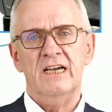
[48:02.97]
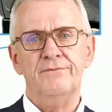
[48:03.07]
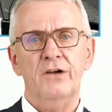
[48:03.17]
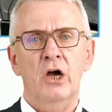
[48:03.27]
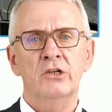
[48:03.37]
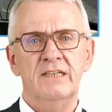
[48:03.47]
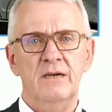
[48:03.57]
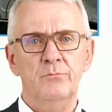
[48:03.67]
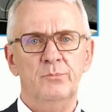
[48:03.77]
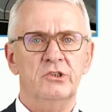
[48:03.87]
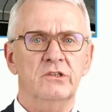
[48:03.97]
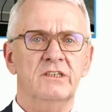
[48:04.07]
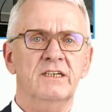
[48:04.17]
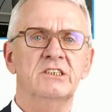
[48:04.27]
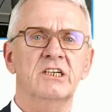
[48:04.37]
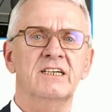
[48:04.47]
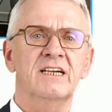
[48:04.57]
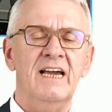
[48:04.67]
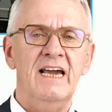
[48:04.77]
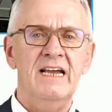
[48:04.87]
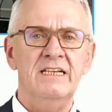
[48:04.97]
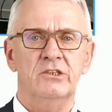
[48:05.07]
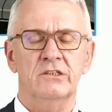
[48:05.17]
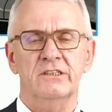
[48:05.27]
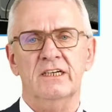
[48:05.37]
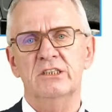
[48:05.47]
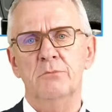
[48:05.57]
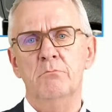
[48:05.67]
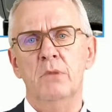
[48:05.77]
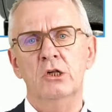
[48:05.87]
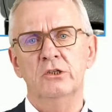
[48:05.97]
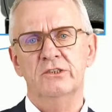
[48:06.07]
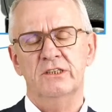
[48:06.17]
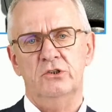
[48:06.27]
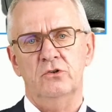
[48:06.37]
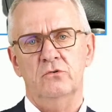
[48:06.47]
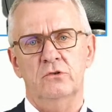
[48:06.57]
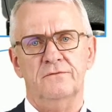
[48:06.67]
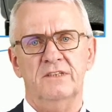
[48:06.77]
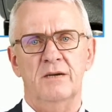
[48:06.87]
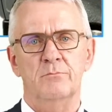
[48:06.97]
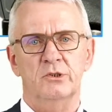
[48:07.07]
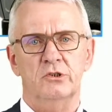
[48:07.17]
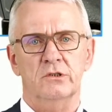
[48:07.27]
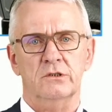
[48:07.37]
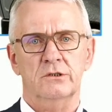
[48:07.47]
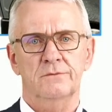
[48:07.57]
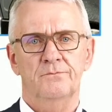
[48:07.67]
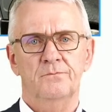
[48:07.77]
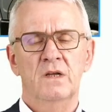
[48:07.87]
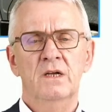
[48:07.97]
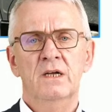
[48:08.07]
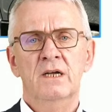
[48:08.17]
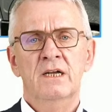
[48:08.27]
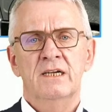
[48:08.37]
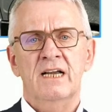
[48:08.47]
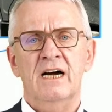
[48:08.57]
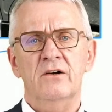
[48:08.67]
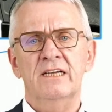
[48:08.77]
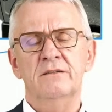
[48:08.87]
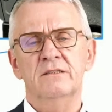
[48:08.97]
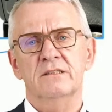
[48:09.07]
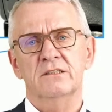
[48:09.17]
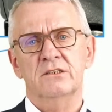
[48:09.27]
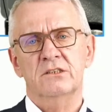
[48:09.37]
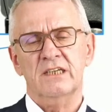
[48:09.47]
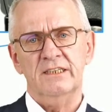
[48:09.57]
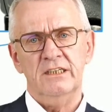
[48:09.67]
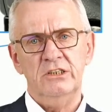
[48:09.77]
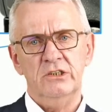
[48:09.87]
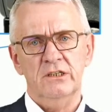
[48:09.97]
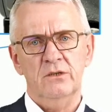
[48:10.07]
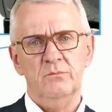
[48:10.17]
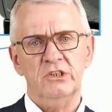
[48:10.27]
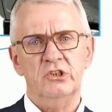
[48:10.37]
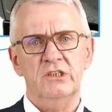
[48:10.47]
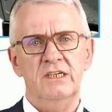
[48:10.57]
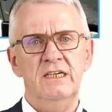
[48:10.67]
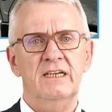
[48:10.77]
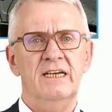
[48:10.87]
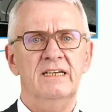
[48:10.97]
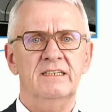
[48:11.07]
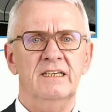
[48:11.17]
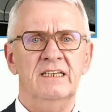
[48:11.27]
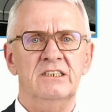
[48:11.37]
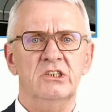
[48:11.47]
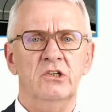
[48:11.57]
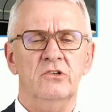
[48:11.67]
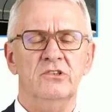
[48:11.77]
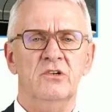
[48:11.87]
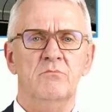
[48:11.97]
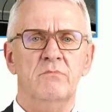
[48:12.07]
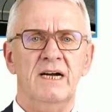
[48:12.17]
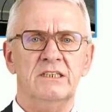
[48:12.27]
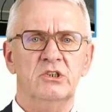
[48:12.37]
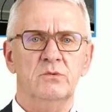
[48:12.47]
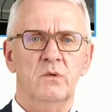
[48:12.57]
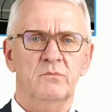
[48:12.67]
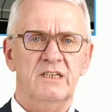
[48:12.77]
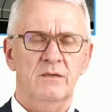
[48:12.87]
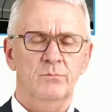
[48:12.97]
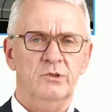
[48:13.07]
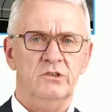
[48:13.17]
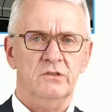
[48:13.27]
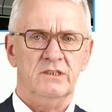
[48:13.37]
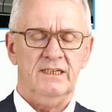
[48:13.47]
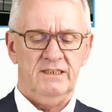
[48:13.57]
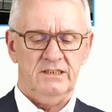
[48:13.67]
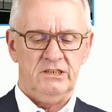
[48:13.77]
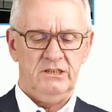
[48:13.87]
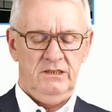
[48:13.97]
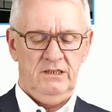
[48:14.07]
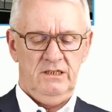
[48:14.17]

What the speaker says: have a temperature. There is a gradient. There is a multitude of temperatures. Now, in traditional machining, it's not the maximum temperature that is